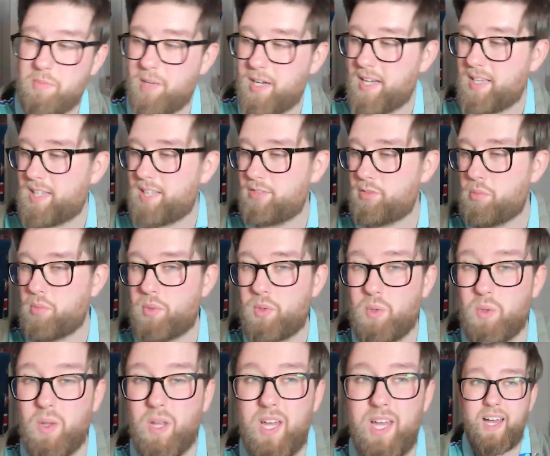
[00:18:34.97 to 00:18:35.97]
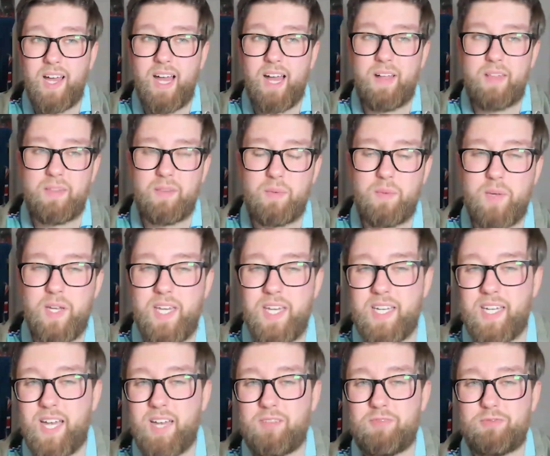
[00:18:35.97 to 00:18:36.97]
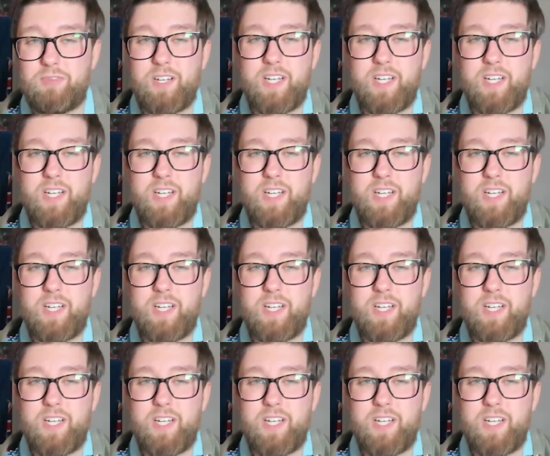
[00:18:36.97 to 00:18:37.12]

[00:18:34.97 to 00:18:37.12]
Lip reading: by Liverpool at the weekend,